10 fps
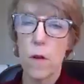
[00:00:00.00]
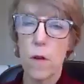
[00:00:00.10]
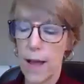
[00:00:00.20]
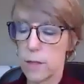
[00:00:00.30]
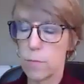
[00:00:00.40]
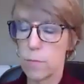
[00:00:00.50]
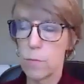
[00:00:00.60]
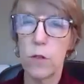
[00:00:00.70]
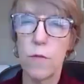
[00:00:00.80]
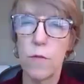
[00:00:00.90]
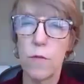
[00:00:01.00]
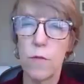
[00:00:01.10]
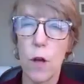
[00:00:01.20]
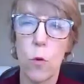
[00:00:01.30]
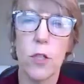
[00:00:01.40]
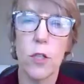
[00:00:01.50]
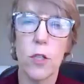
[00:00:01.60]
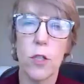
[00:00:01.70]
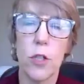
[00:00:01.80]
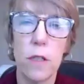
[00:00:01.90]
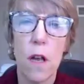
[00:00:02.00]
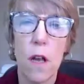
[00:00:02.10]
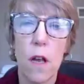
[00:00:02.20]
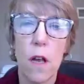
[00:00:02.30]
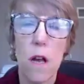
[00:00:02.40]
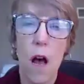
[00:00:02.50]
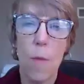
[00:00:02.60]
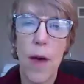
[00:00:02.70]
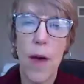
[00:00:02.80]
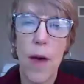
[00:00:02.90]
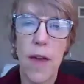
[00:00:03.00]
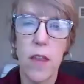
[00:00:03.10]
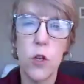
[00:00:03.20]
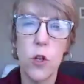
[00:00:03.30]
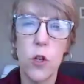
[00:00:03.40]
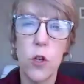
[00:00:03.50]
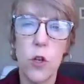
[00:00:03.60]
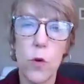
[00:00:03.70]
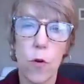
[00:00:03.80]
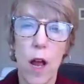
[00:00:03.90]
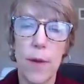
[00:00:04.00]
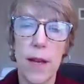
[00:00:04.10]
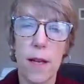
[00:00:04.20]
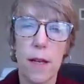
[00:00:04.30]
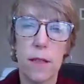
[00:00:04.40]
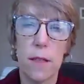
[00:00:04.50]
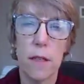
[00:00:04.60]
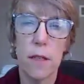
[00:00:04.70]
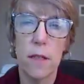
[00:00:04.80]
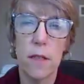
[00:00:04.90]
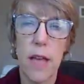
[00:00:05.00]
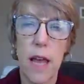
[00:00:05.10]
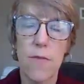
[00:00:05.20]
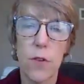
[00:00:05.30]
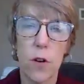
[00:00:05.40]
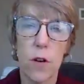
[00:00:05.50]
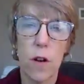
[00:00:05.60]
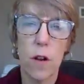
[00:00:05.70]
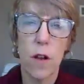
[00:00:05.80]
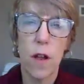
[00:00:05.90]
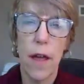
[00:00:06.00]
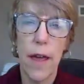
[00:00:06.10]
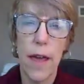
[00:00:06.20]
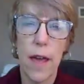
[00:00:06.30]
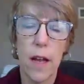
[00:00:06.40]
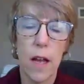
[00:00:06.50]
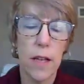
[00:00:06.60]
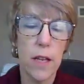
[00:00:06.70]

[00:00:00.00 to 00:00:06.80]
Well, that's most of those questions. And then the new program is SAFHR, and